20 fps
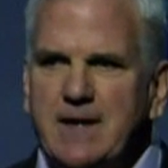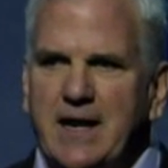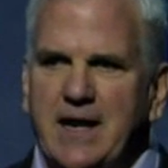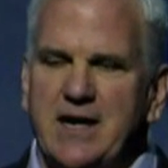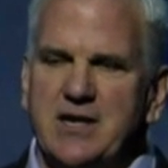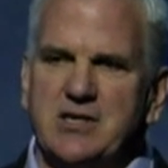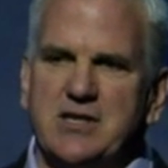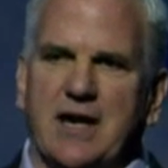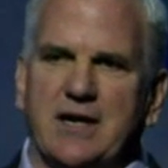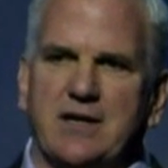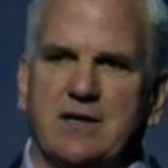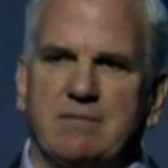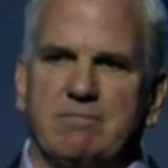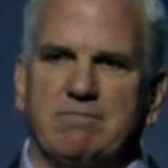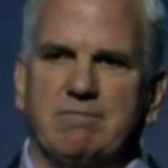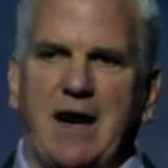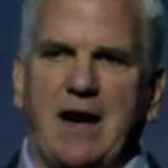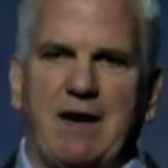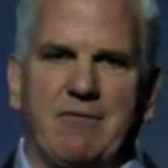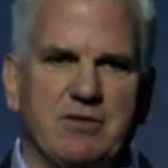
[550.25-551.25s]
And it's
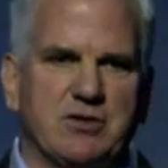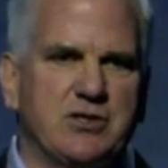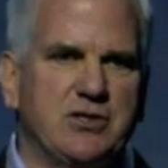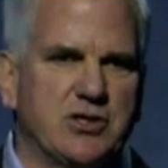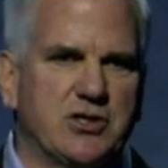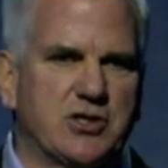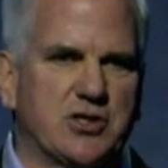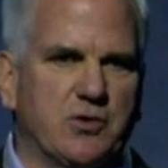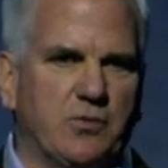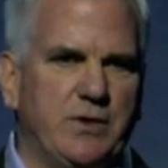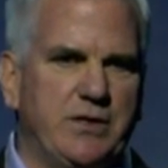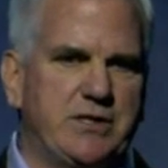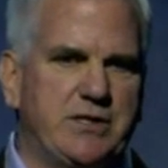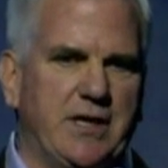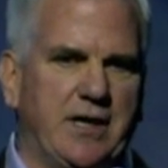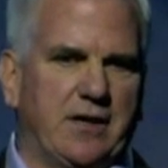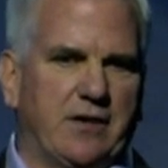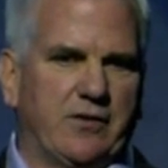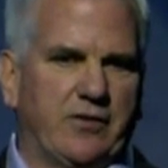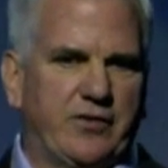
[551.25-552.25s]
not obviously just the
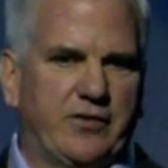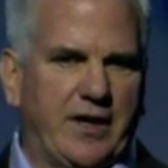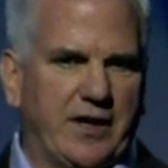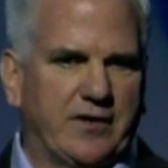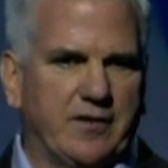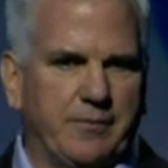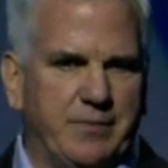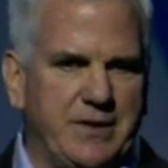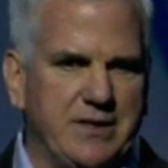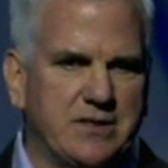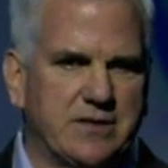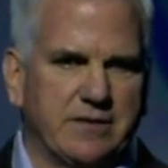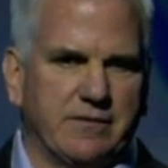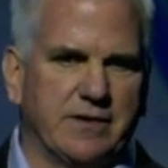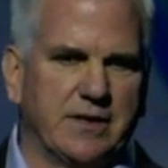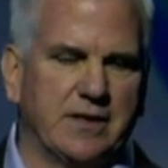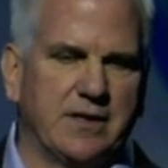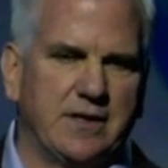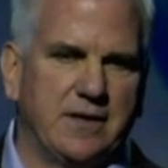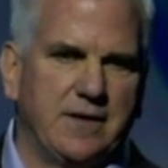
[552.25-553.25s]
retailers, that's a piece
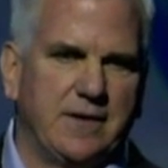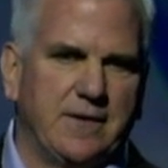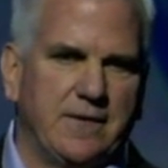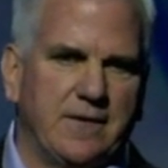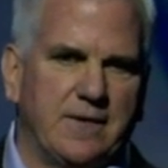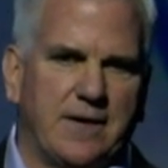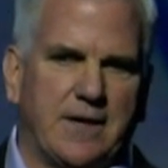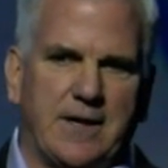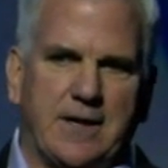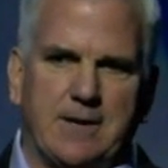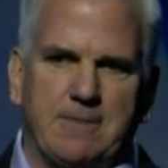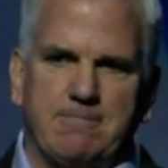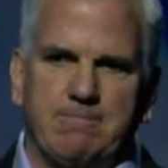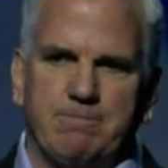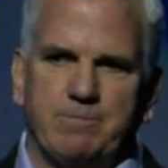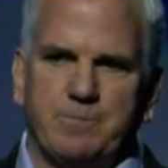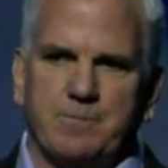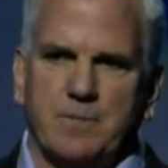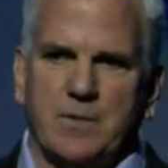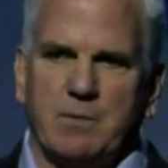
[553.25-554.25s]
of it,
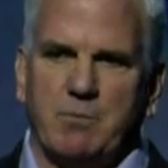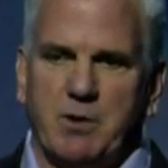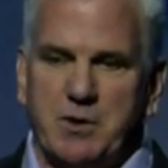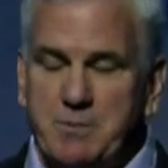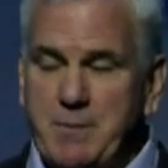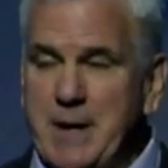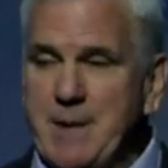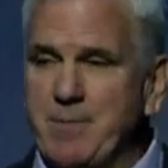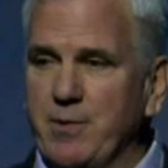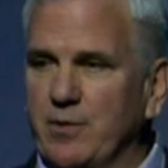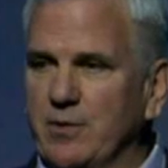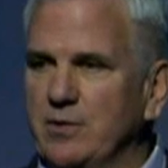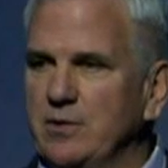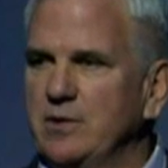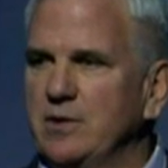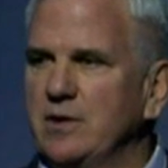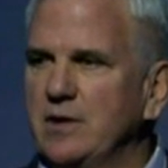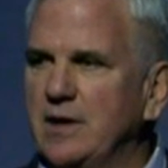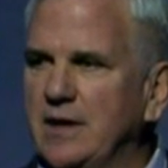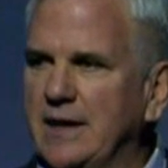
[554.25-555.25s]
but it's people.
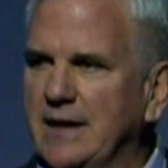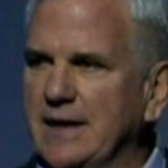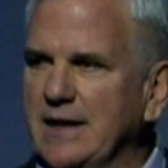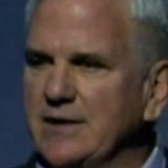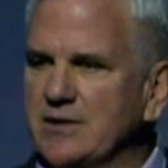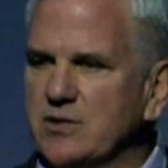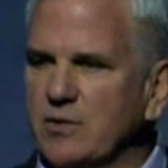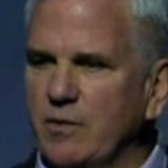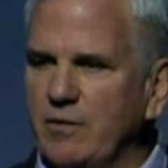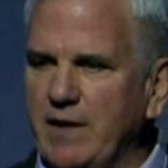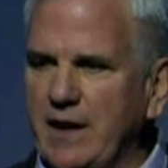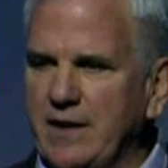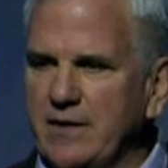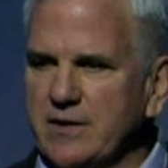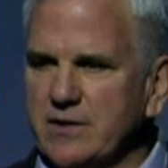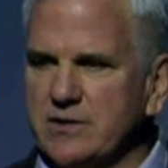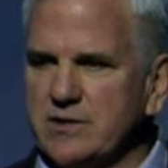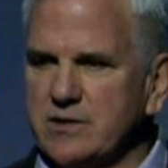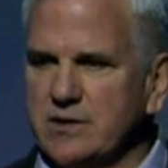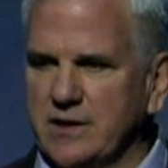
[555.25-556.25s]
And so we've had
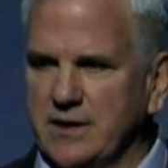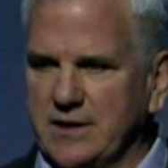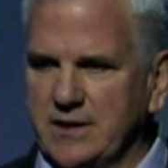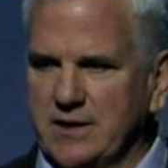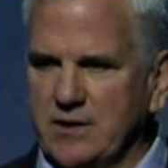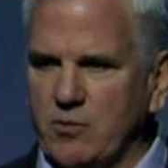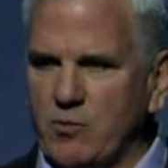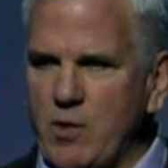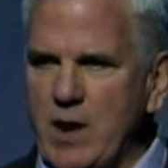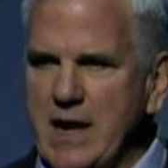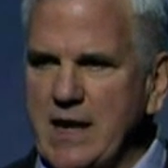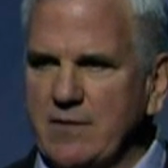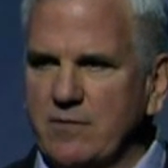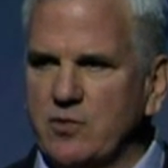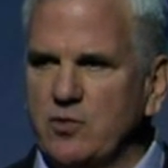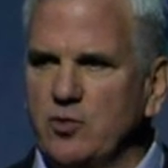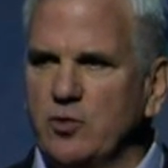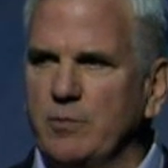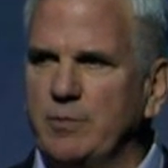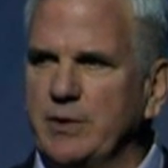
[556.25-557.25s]
this array
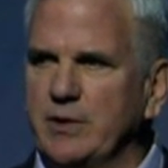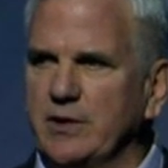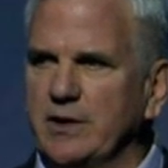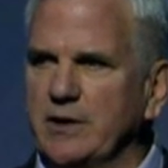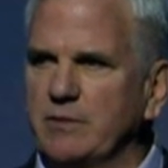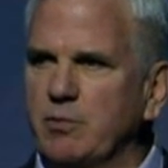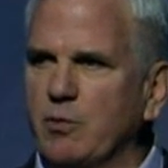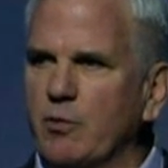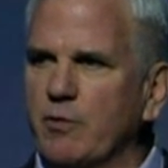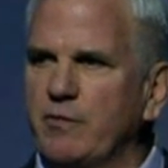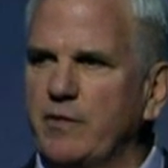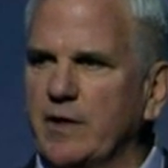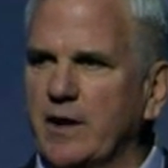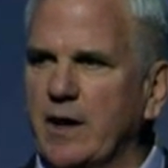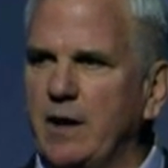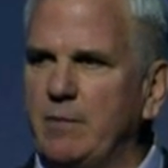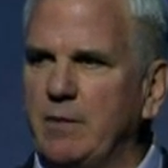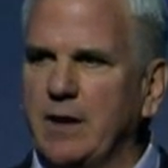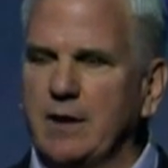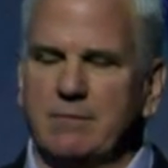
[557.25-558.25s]
of cool buildings, but we're
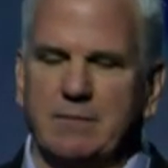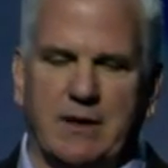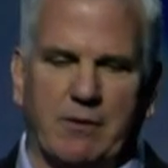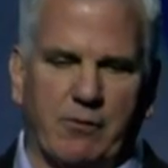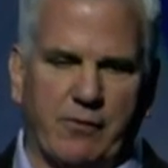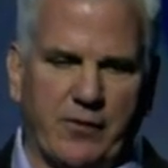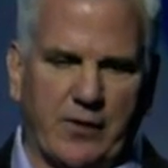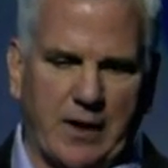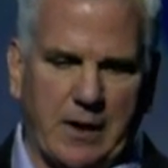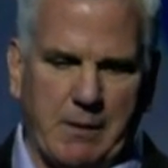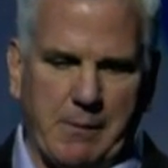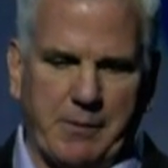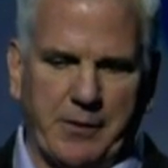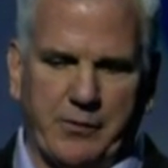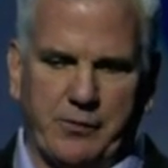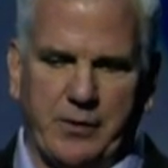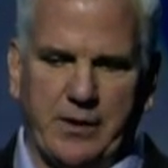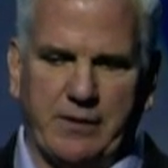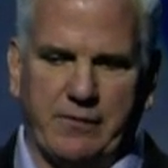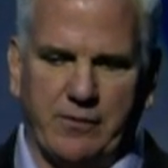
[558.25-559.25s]
filling them up. And we're filling them up
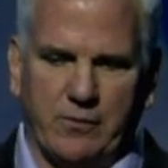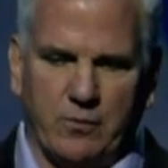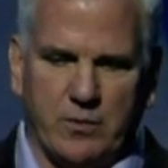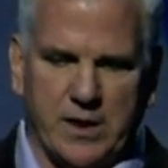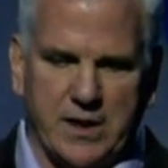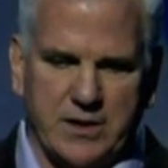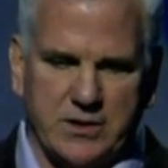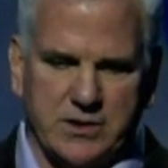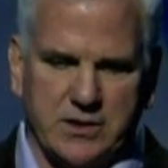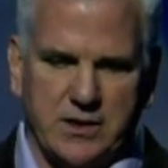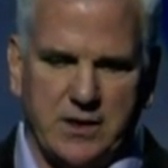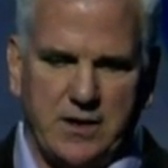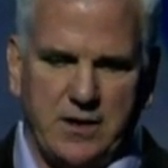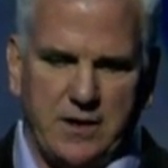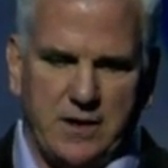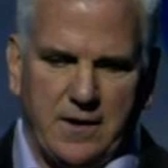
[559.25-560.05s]
in 3 different ways.